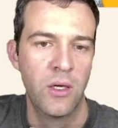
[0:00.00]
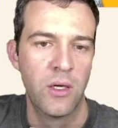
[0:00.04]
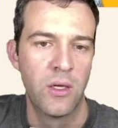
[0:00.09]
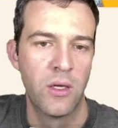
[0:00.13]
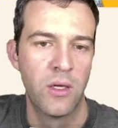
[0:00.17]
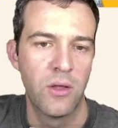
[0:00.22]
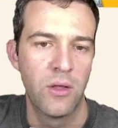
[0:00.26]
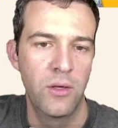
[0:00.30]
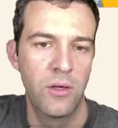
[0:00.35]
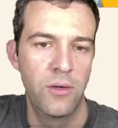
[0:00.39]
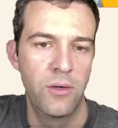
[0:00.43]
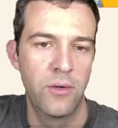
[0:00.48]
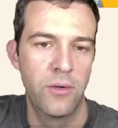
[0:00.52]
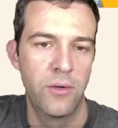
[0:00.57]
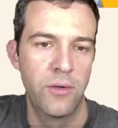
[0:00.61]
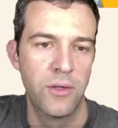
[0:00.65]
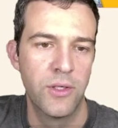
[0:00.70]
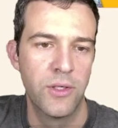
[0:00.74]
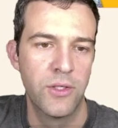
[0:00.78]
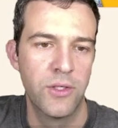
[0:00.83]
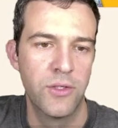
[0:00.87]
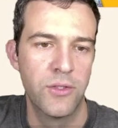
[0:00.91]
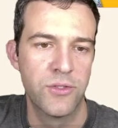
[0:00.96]
Thunder
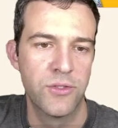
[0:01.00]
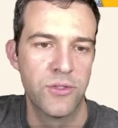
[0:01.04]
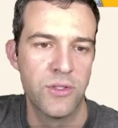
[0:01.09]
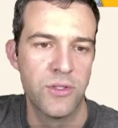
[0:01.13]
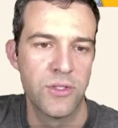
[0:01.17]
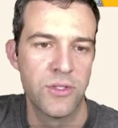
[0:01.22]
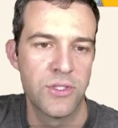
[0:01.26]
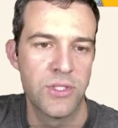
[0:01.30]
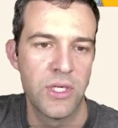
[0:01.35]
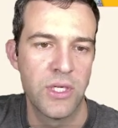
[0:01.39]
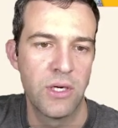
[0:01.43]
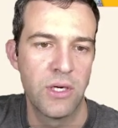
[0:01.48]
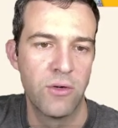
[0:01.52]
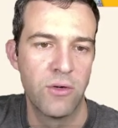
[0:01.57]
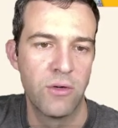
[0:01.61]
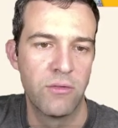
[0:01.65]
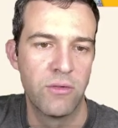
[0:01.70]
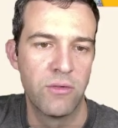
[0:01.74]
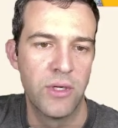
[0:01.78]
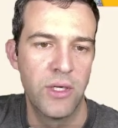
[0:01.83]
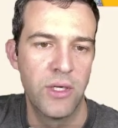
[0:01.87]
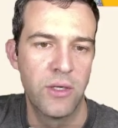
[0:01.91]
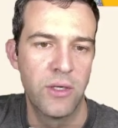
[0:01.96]
is the sound
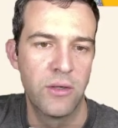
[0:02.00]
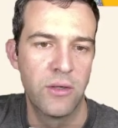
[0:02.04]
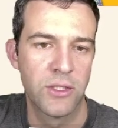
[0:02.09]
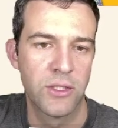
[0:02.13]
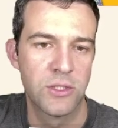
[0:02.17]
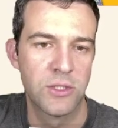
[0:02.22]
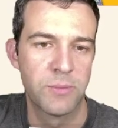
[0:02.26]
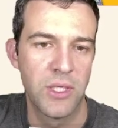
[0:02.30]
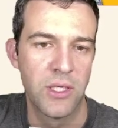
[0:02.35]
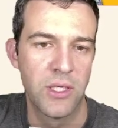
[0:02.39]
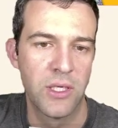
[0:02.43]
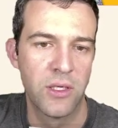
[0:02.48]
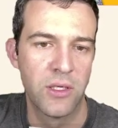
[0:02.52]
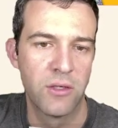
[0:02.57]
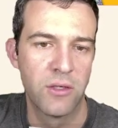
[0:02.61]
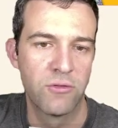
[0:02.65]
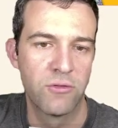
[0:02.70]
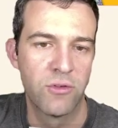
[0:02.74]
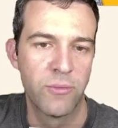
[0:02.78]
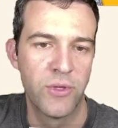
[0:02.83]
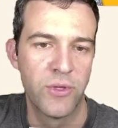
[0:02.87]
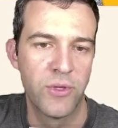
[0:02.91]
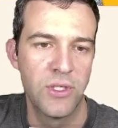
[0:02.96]
of air expanding
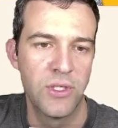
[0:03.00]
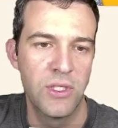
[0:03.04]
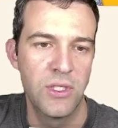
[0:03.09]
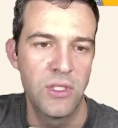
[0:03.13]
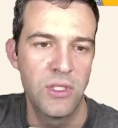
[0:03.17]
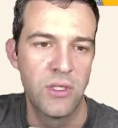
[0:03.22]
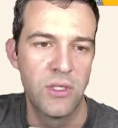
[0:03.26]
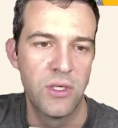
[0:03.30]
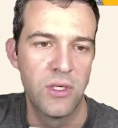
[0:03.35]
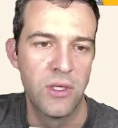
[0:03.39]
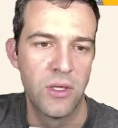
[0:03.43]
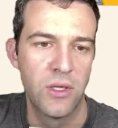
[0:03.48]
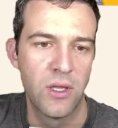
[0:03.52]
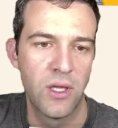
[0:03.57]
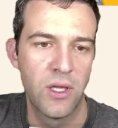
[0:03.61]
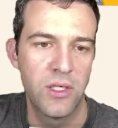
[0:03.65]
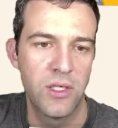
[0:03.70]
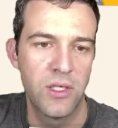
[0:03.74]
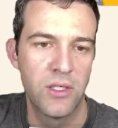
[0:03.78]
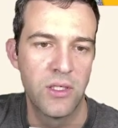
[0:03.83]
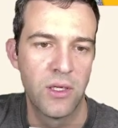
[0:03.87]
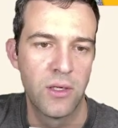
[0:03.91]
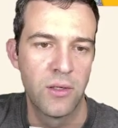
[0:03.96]
from the heat in the
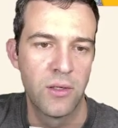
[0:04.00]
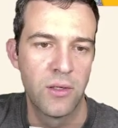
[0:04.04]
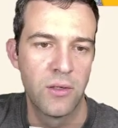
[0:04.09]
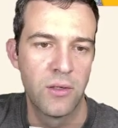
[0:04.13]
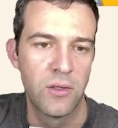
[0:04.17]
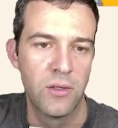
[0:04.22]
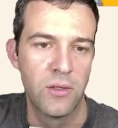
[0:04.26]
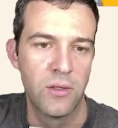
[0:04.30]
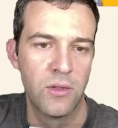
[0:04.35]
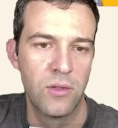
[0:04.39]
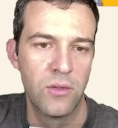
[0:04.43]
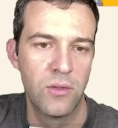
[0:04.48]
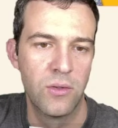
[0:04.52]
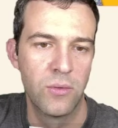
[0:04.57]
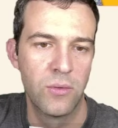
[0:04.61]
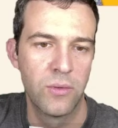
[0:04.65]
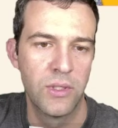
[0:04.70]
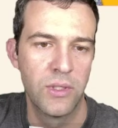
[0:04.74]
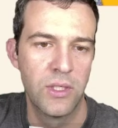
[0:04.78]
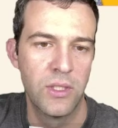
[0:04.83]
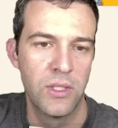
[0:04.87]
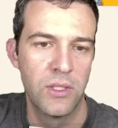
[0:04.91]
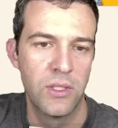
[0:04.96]
lightning.
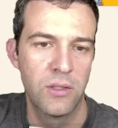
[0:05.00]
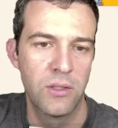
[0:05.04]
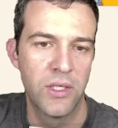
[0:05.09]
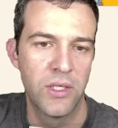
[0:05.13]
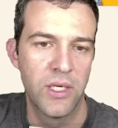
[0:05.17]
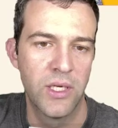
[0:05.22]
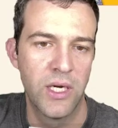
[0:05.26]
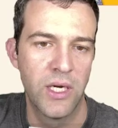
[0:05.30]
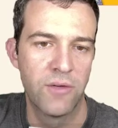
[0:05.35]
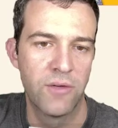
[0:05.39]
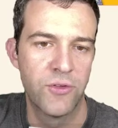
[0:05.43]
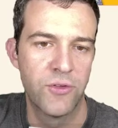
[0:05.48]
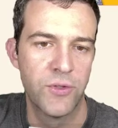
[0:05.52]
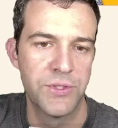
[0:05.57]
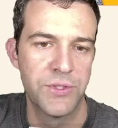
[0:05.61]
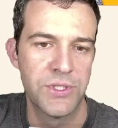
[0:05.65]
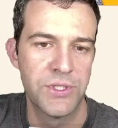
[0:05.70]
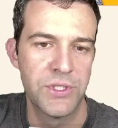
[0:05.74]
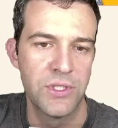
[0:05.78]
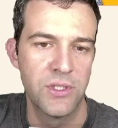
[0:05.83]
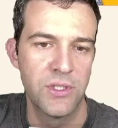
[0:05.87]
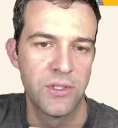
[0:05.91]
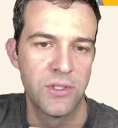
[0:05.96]
We hear it after
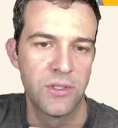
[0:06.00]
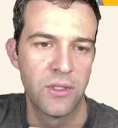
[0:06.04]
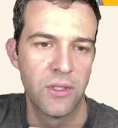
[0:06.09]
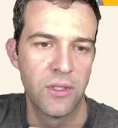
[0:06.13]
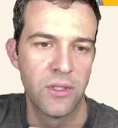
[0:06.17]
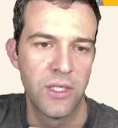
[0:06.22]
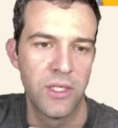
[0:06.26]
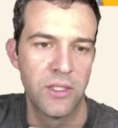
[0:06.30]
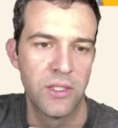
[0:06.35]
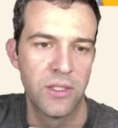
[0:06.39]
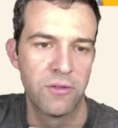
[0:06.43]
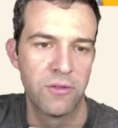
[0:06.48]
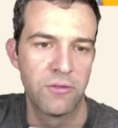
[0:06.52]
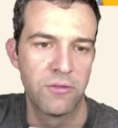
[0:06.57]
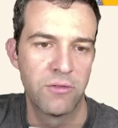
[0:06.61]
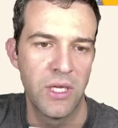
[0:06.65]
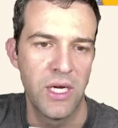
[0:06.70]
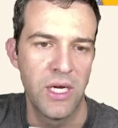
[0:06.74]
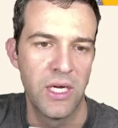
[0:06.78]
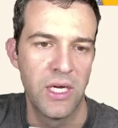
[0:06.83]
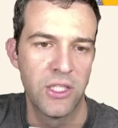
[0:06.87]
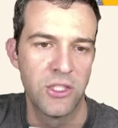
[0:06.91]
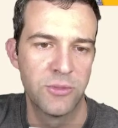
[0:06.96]
seeing the lightning
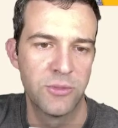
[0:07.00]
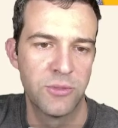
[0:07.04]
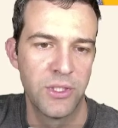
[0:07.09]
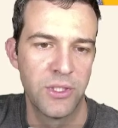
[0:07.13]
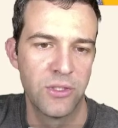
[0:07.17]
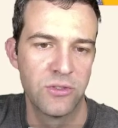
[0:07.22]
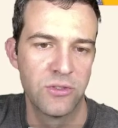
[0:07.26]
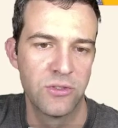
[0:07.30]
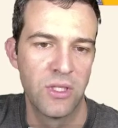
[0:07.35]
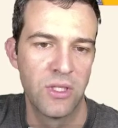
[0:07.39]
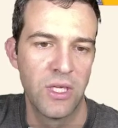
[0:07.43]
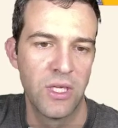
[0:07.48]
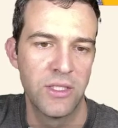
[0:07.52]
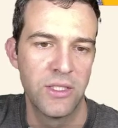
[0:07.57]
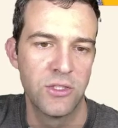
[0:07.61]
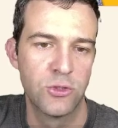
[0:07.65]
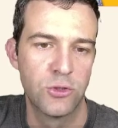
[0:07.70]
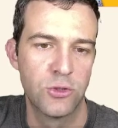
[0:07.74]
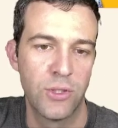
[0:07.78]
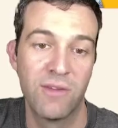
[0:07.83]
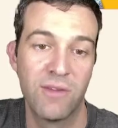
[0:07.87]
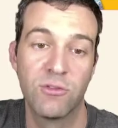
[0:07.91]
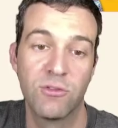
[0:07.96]
flash because light
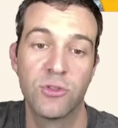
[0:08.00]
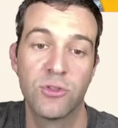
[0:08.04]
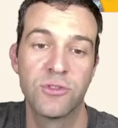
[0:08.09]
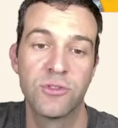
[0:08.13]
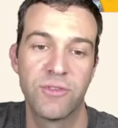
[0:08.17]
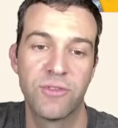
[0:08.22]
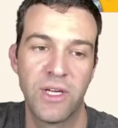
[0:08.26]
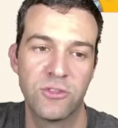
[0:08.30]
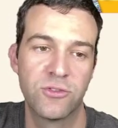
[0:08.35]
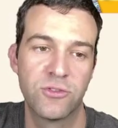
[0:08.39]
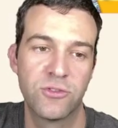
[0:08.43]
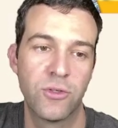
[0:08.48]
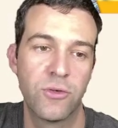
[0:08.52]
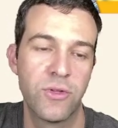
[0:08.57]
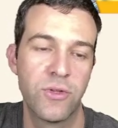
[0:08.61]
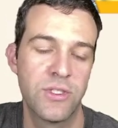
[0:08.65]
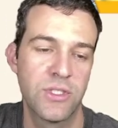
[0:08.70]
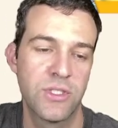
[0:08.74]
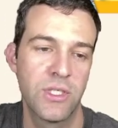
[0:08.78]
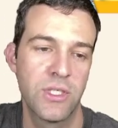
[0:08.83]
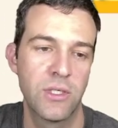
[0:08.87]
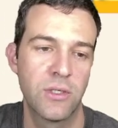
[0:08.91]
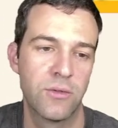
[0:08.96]
travels faster than
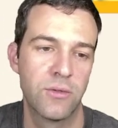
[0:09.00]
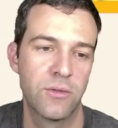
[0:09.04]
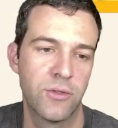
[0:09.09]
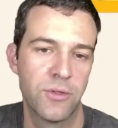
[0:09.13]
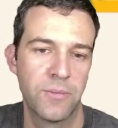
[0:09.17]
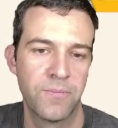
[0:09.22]
sound.